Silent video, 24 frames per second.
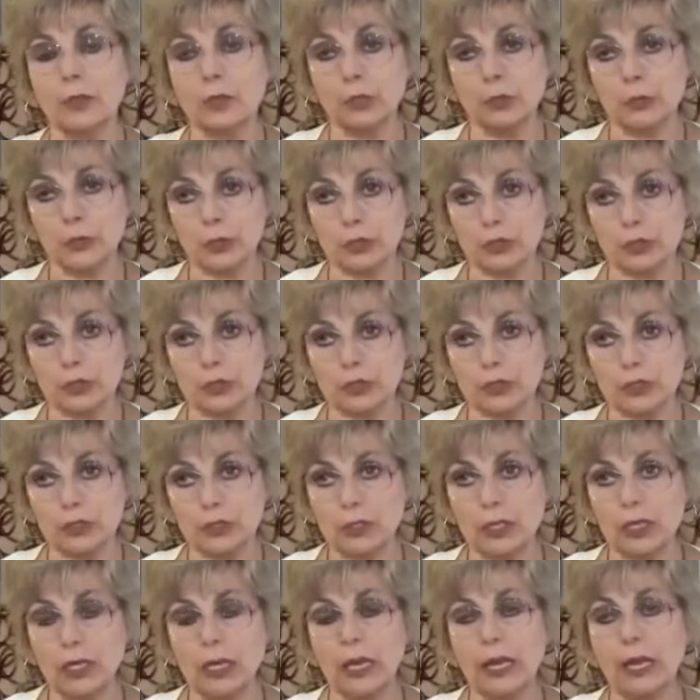
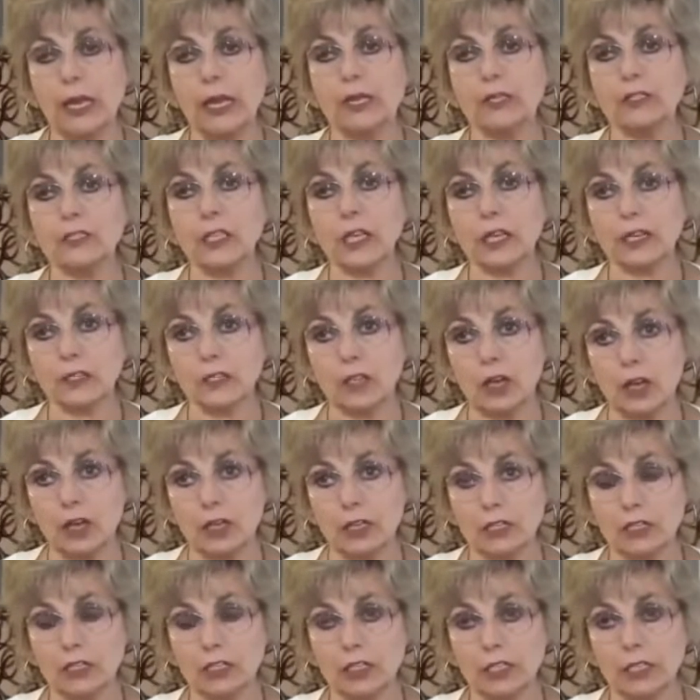computers and
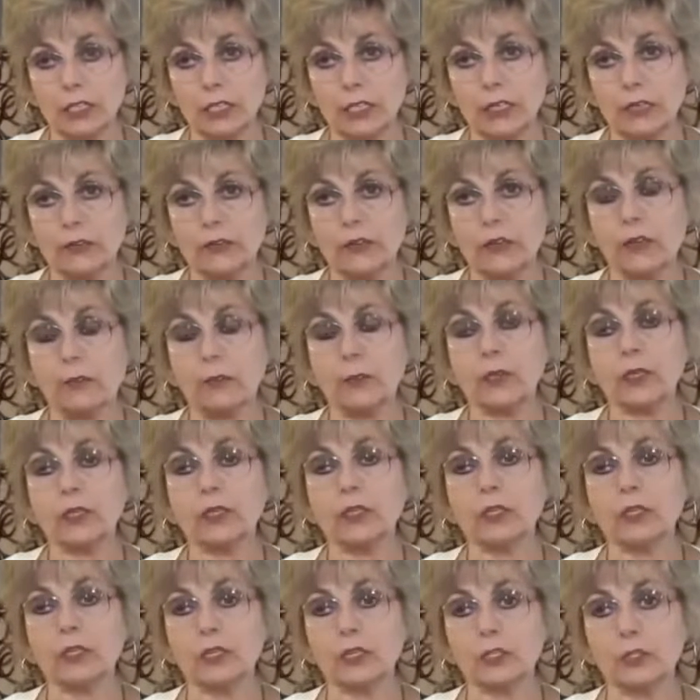technology, and
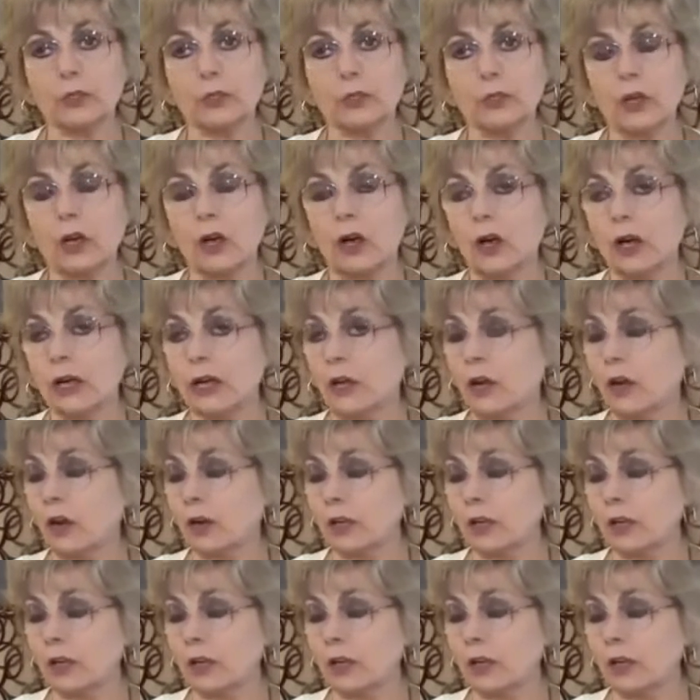that would include